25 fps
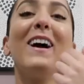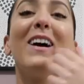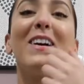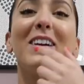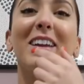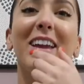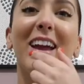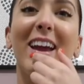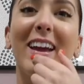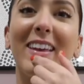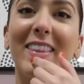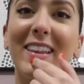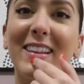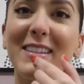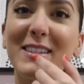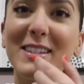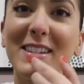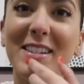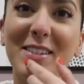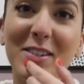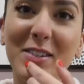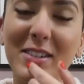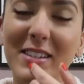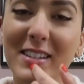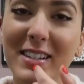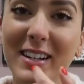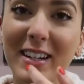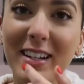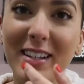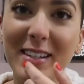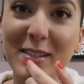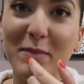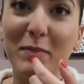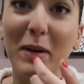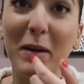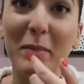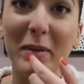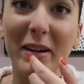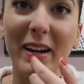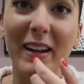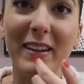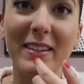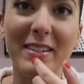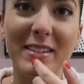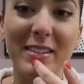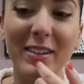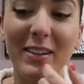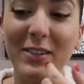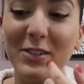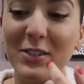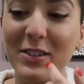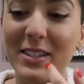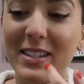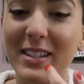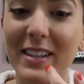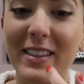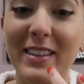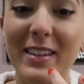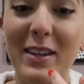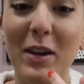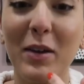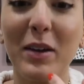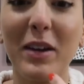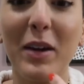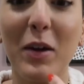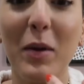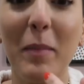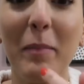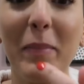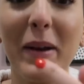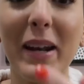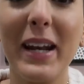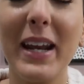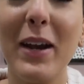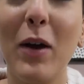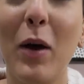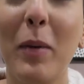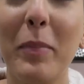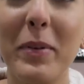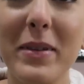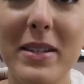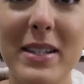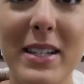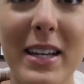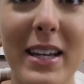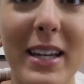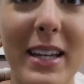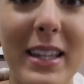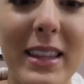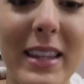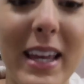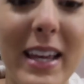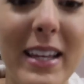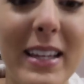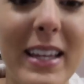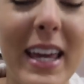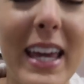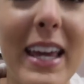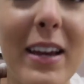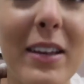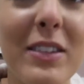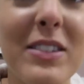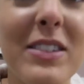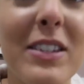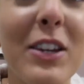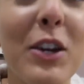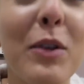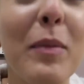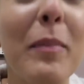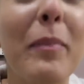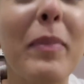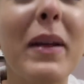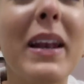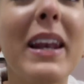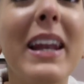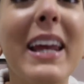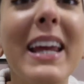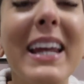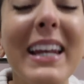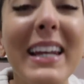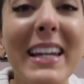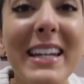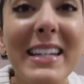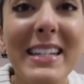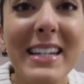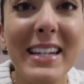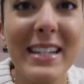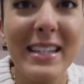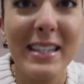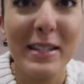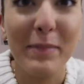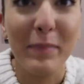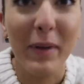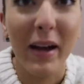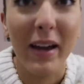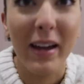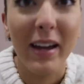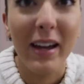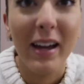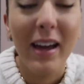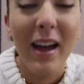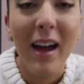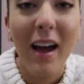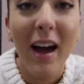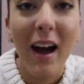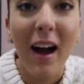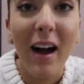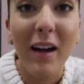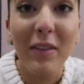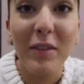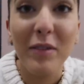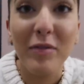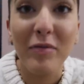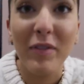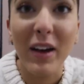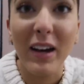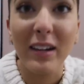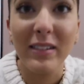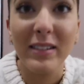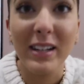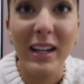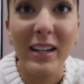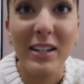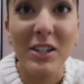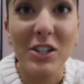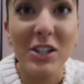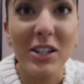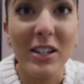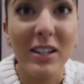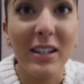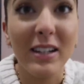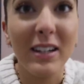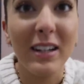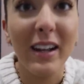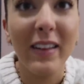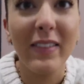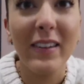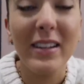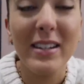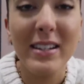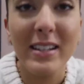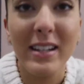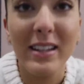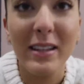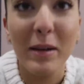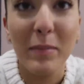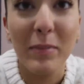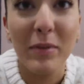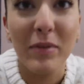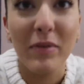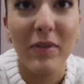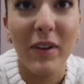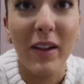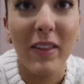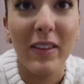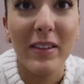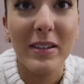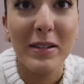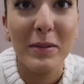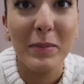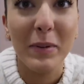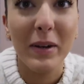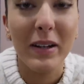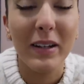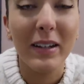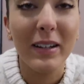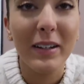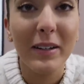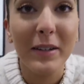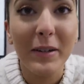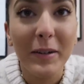Okay, that's interesting, because Mum and Alessandra said the complete opposite. They completely dissed my other foundation, and they said they prefer this one.